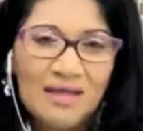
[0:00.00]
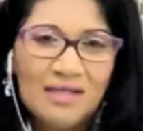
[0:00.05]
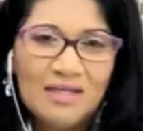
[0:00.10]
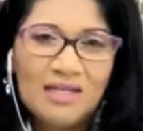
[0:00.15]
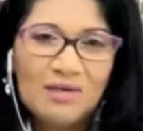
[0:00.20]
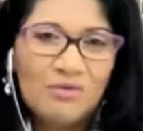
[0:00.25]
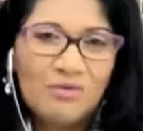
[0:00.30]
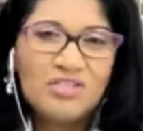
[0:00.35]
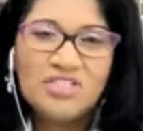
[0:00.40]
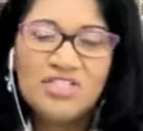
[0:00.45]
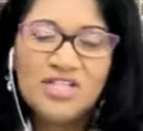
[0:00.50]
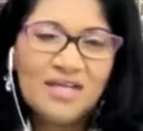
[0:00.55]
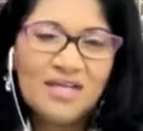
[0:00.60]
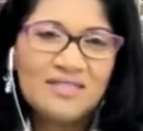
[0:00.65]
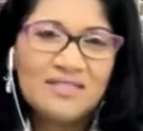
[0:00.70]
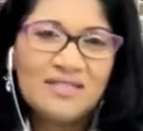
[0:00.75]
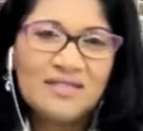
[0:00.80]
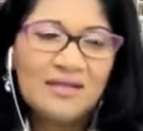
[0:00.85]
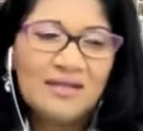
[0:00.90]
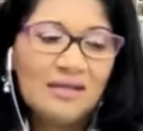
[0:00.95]
They
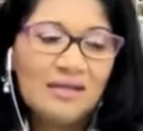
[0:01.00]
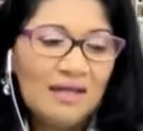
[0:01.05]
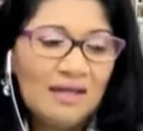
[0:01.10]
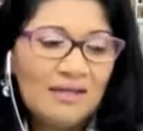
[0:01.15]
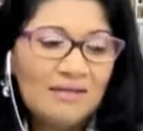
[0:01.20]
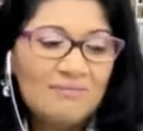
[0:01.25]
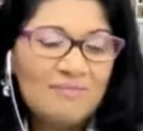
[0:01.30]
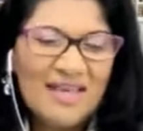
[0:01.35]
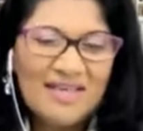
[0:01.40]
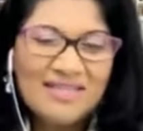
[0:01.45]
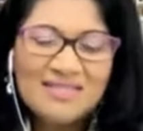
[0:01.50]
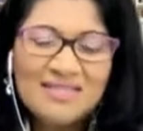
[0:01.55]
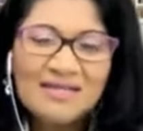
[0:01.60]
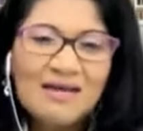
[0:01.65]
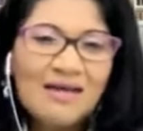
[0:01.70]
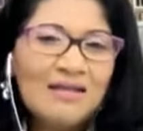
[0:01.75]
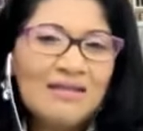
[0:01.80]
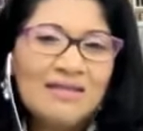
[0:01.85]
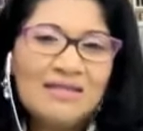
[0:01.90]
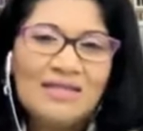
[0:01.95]
rejected.
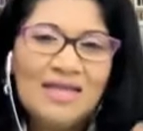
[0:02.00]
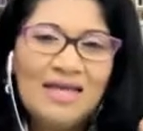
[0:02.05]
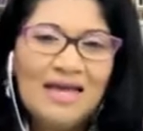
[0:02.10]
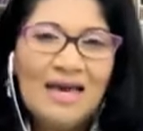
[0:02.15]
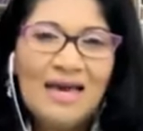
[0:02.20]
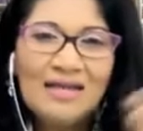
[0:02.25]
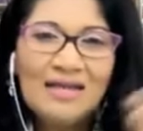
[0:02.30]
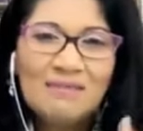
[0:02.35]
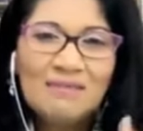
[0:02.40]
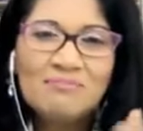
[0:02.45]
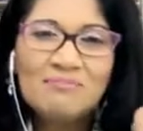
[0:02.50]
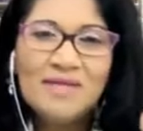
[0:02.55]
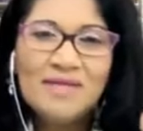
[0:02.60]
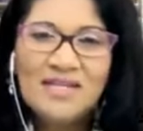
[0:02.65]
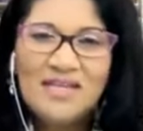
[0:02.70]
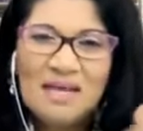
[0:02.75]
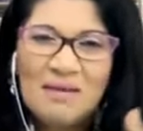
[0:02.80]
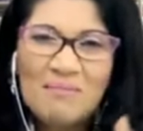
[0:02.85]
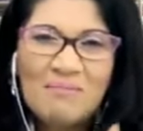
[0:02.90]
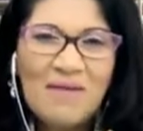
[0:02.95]
Basically, they had um,
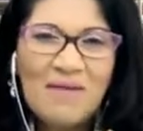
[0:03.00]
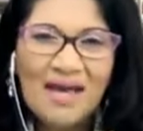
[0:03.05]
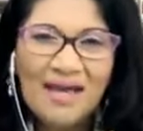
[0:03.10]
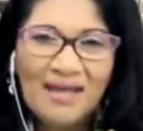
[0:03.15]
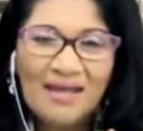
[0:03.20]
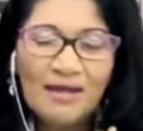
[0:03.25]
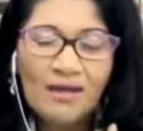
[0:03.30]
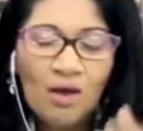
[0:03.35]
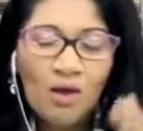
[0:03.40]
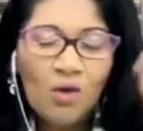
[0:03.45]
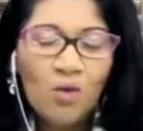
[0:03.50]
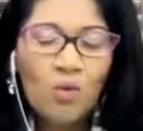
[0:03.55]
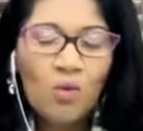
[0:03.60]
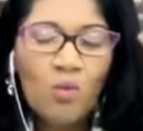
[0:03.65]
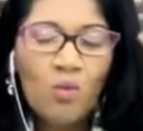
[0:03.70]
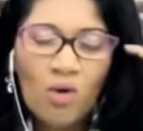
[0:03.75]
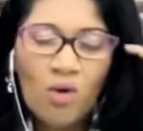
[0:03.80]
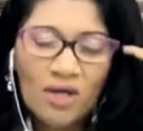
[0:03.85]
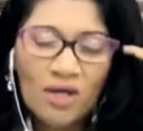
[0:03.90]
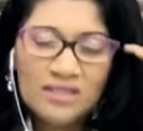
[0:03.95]
in their mind
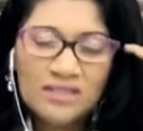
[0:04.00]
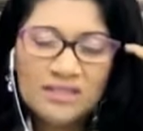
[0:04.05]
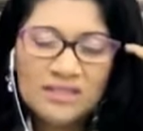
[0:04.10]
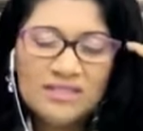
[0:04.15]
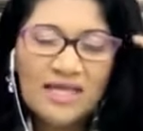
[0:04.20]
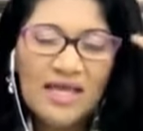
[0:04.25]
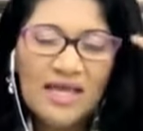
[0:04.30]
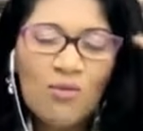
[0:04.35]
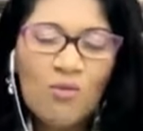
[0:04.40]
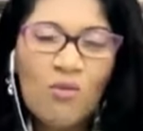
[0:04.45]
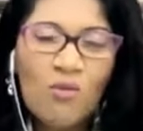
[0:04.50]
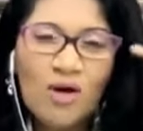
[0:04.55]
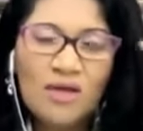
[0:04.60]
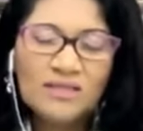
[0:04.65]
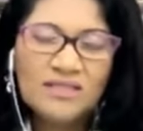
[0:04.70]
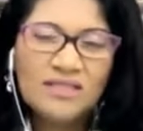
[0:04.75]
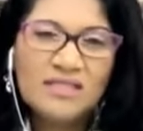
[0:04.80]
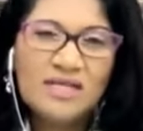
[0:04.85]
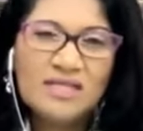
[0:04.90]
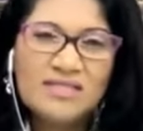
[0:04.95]
what they
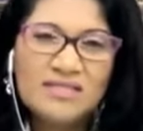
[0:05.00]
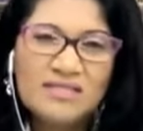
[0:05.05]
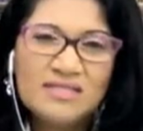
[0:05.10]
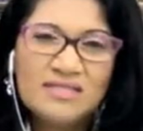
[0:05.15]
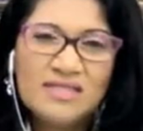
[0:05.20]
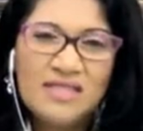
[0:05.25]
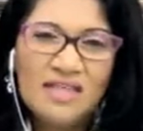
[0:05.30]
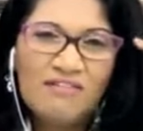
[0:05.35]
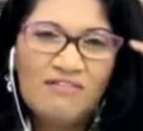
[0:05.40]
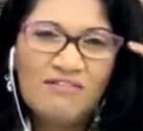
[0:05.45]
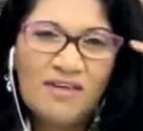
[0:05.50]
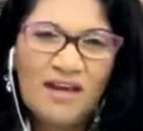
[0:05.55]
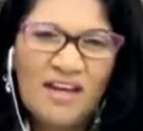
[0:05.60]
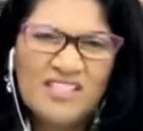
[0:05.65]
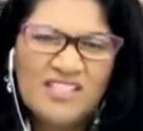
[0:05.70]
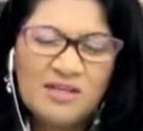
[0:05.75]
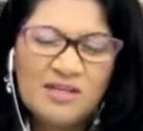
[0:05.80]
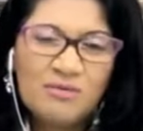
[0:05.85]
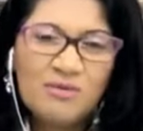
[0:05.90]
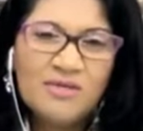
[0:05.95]
wanted as a savior,
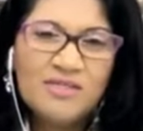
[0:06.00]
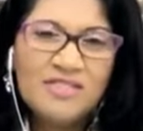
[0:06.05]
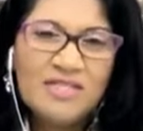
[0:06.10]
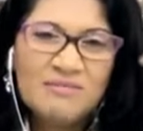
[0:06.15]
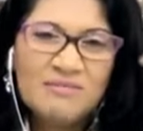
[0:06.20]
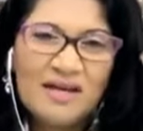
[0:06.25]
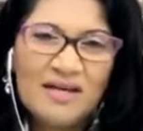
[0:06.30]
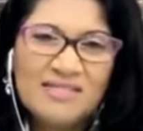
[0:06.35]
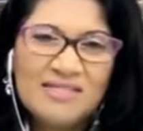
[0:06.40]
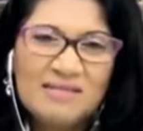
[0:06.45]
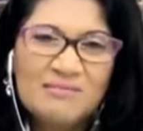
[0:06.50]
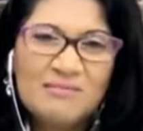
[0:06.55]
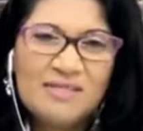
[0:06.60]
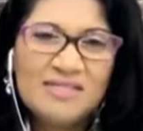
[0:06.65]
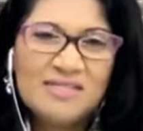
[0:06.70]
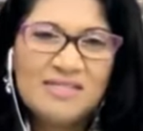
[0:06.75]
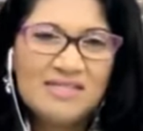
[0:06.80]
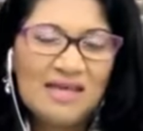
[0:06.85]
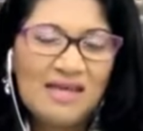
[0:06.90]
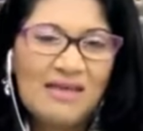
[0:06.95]
as a redeemer, as a
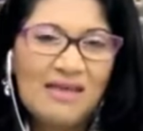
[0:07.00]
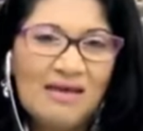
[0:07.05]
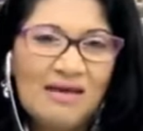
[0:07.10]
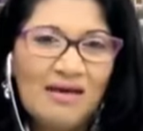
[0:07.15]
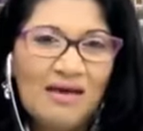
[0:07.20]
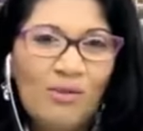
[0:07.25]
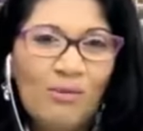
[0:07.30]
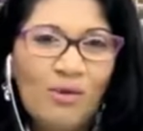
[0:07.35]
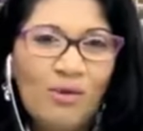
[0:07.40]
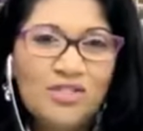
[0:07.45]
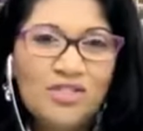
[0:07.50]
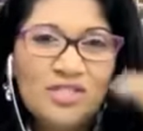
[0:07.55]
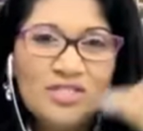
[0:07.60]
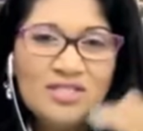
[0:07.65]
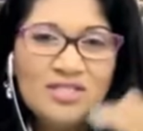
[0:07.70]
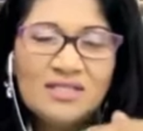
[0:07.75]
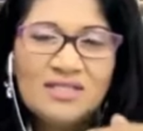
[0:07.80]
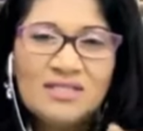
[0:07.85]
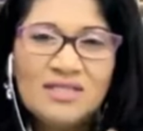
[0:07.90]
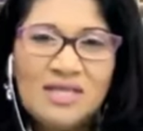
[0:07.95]
messiah. And when
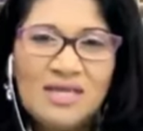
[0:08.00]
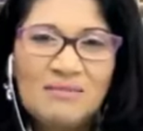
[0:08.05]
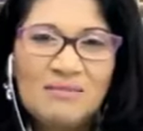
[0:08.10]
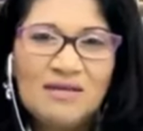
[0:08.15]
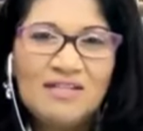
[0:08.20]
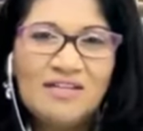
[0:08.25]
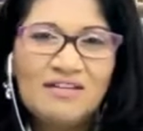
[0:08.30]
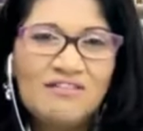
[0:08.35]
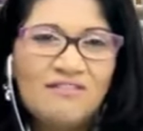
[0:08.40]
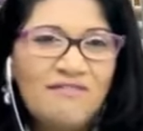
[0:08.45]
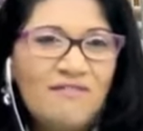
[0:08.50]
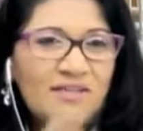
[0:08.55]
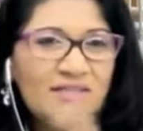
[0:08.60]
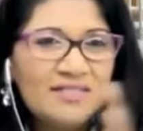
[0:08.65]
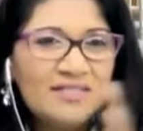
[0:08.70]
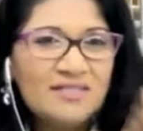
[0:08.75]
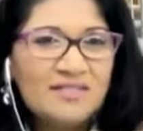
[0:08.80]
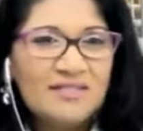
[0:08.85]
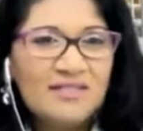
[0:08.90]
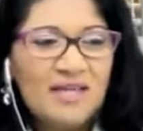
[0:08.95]
Jesus came and didn't fit
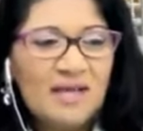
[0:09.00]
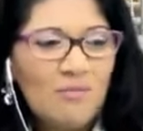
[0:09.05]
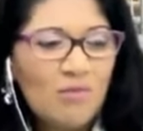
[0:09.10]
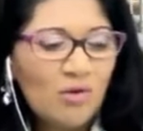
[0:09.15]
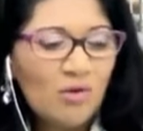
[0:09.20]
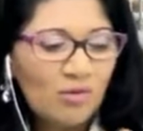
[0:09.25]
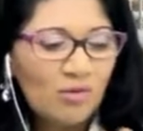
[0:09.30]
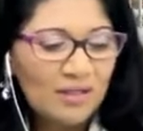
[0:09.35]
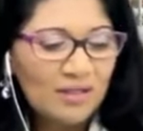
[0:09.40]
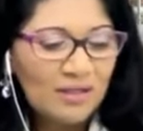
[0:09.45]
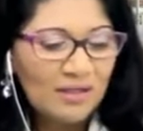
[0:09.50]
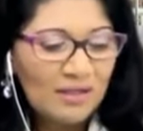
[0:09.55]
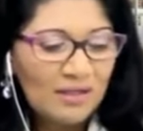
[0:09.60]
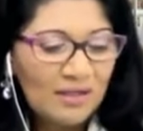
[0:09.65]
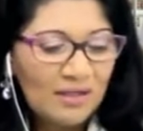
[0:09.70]
into their mold,